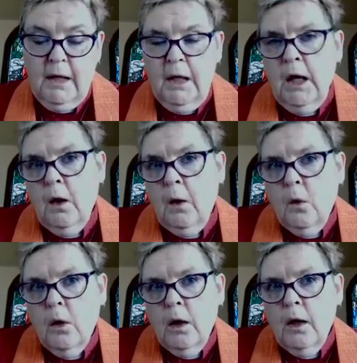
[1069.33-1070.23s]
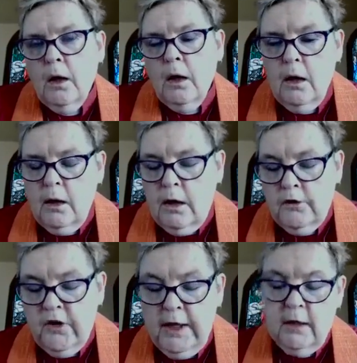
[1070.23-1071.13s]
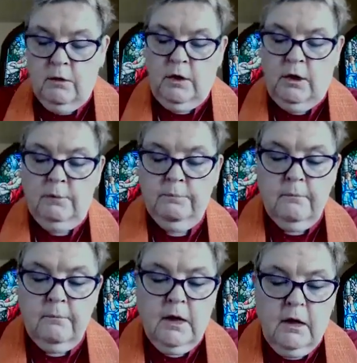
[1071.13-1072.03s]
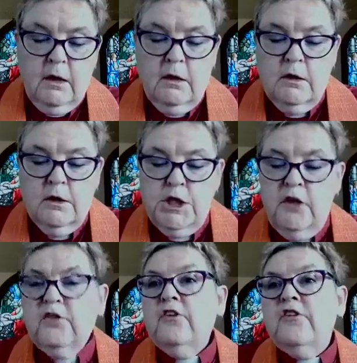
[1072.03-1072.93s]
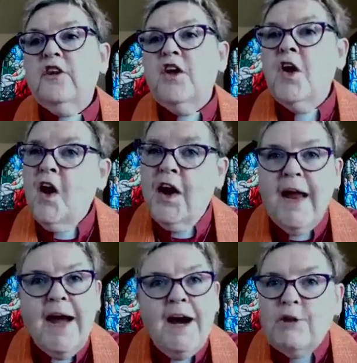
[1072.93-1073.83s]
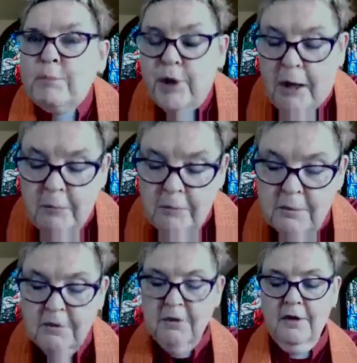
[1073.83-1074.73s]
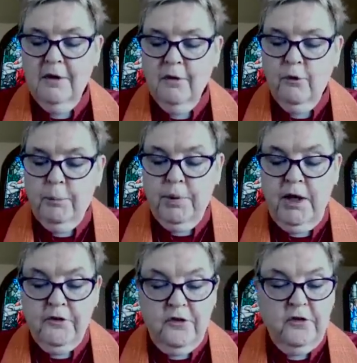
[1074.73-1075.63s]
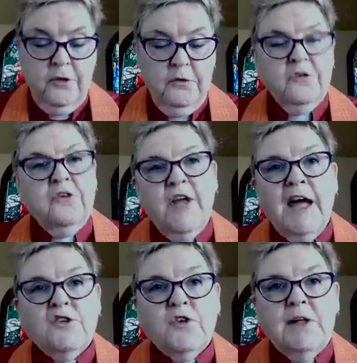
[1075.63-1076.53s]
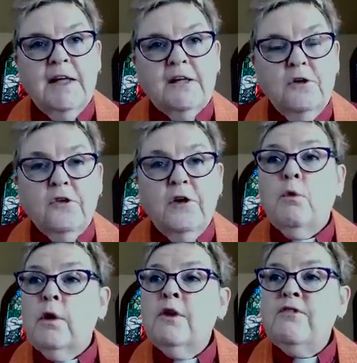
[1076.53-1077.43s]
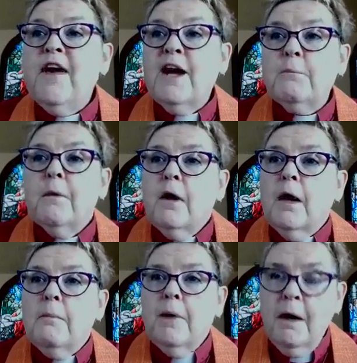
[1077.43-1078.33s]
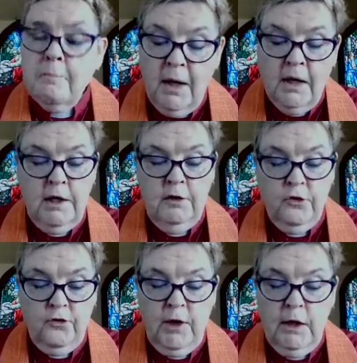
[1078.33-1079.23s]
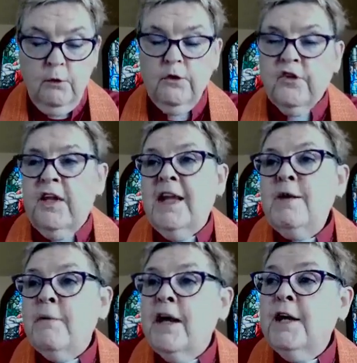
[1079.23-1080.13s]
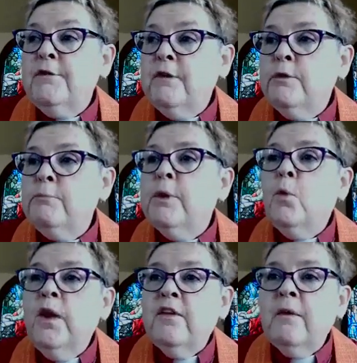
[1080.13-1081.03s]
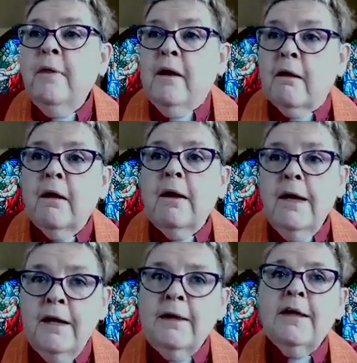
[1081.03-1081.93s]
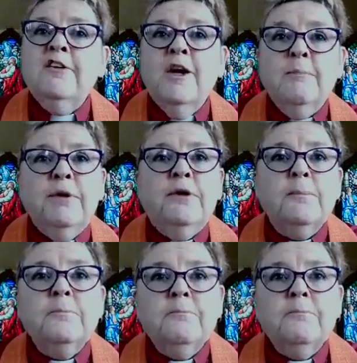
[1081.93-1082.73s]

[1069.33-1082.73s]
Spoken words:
Now, a side note here, Jesus did not have a problem with prostitutes and tax collectors. They were, in fact, among his followers, and they might have even been with him there in the temple.